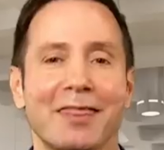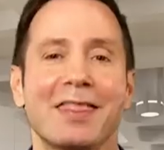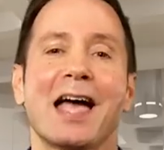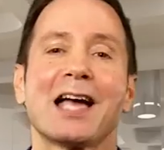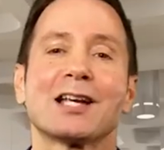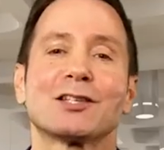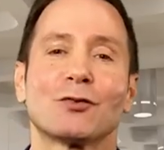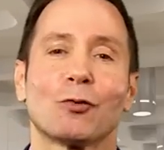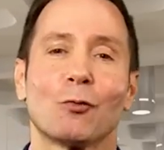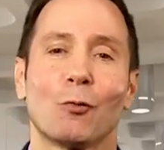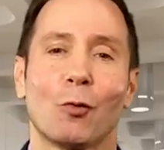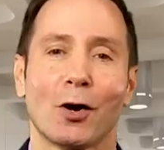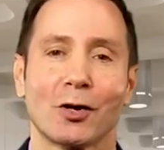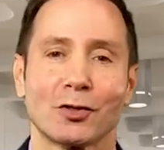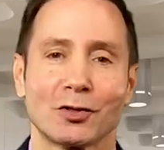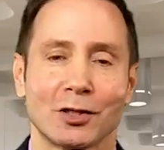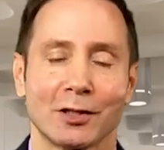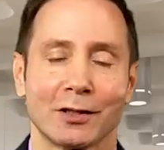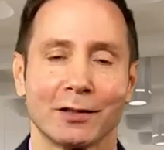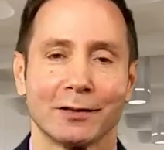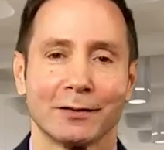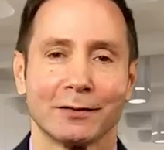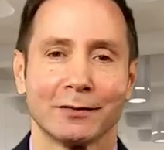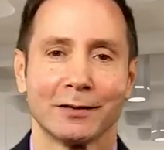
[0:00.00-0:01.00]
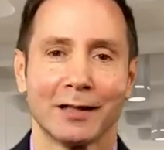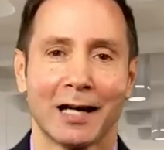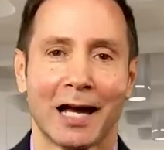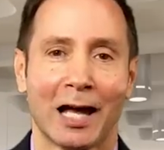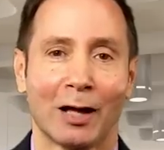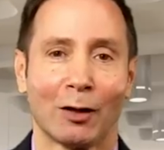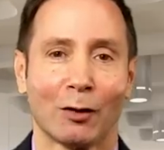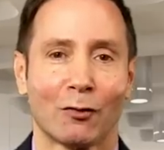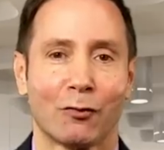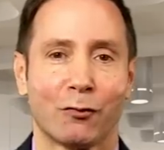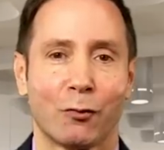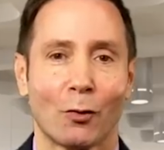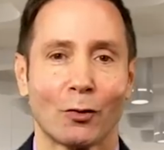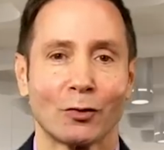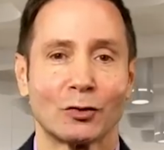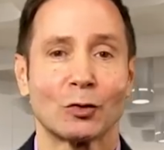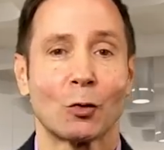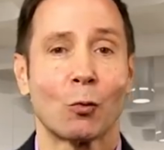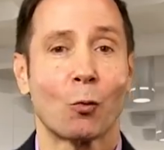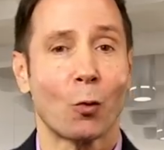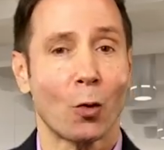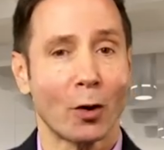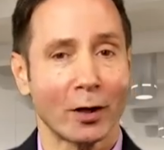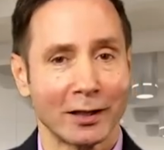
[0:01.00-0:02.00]
thanks for watching, and I look forward
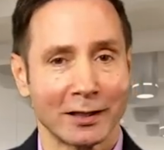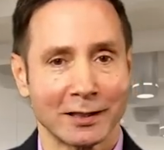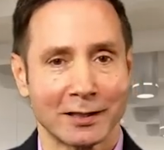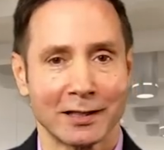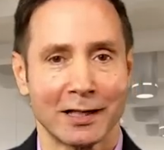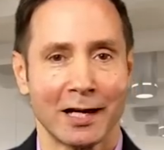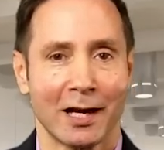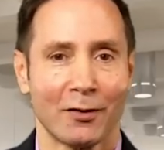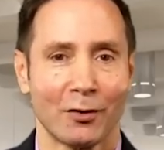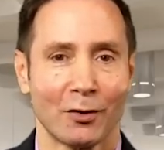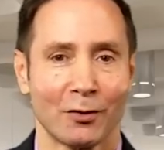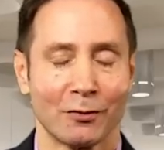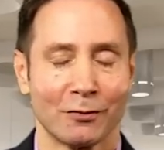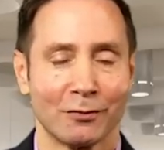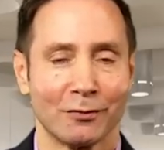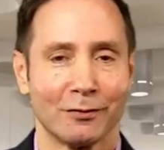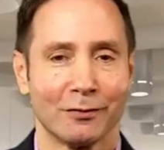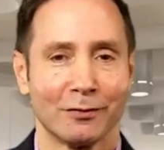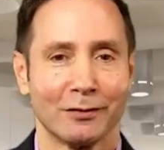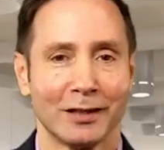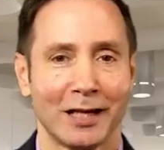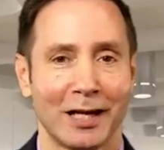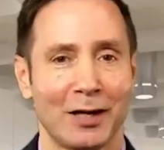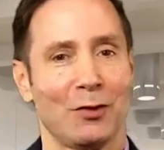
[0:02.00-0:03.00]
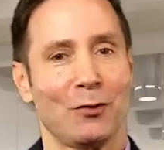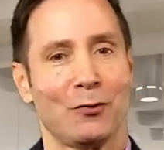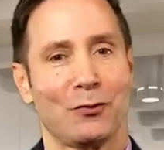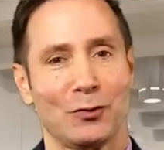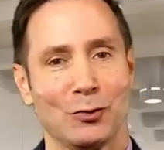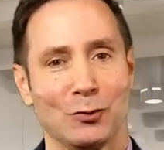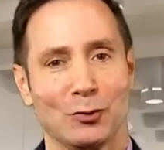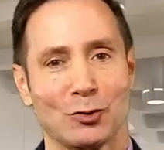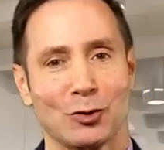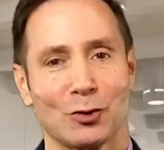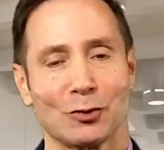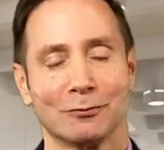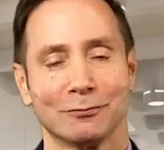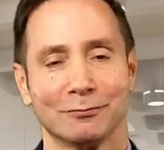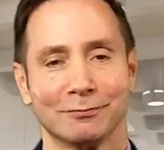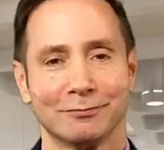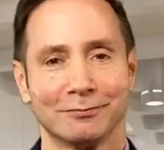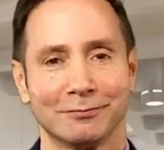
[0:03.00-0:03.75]
to working together in the future.